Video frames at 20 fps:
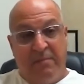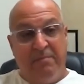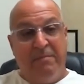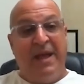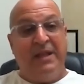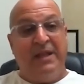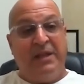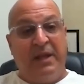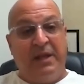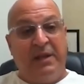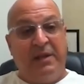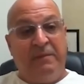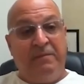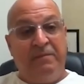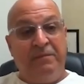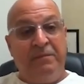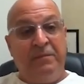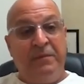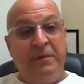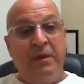amend it
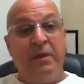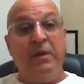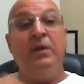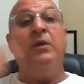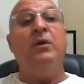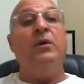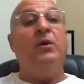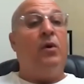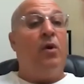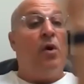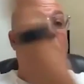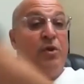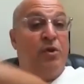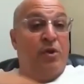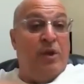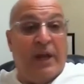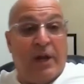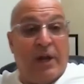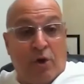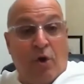or you
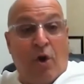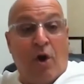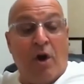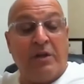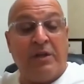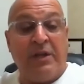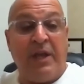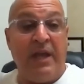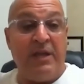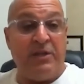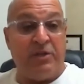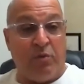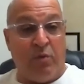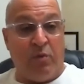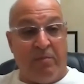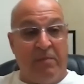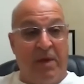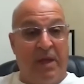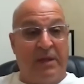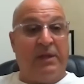get a court case to
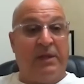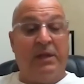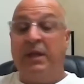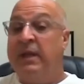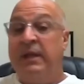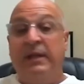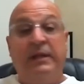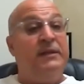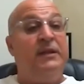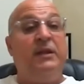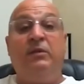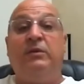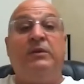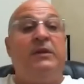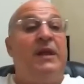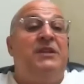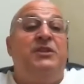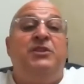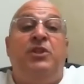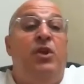amend it.
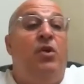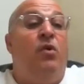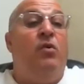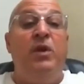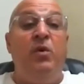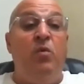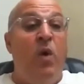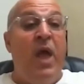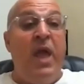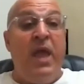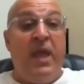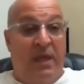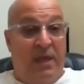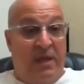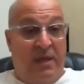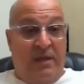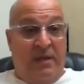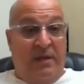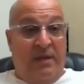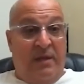That's the only way.
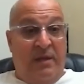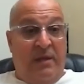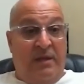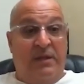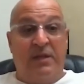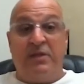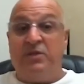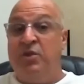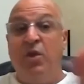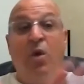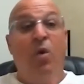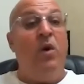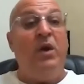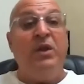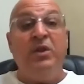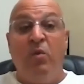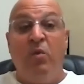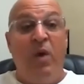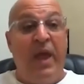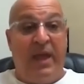There's no
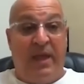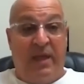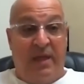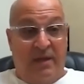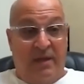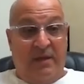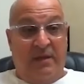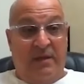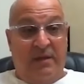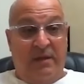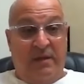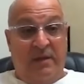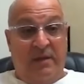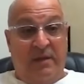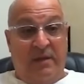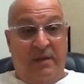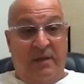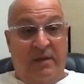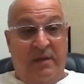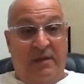other way.
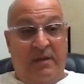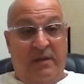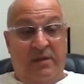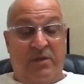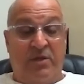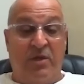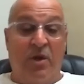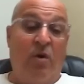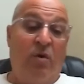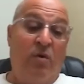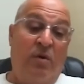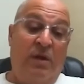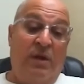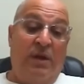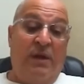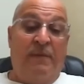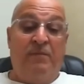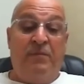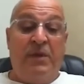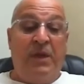So
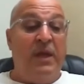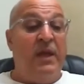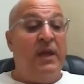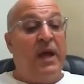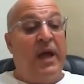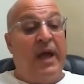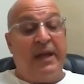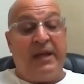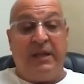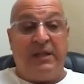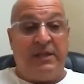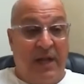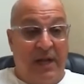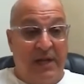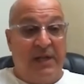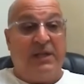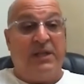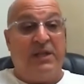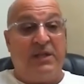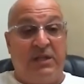I can tell
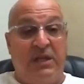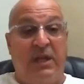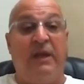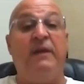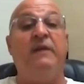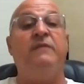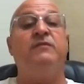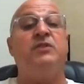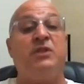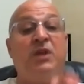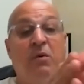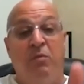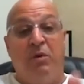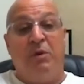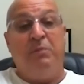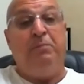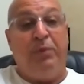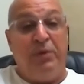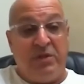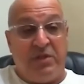you this here. If
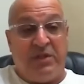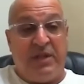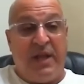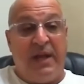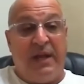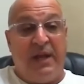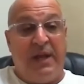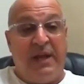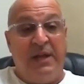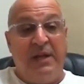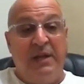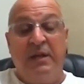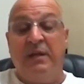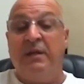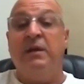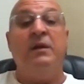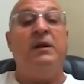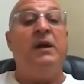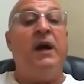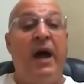someone puts that in,
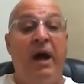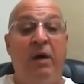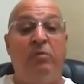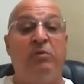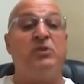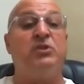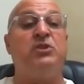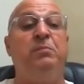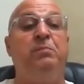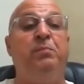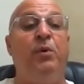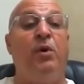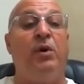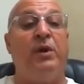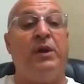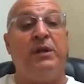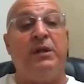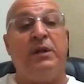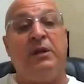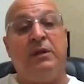I will support
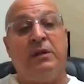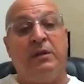it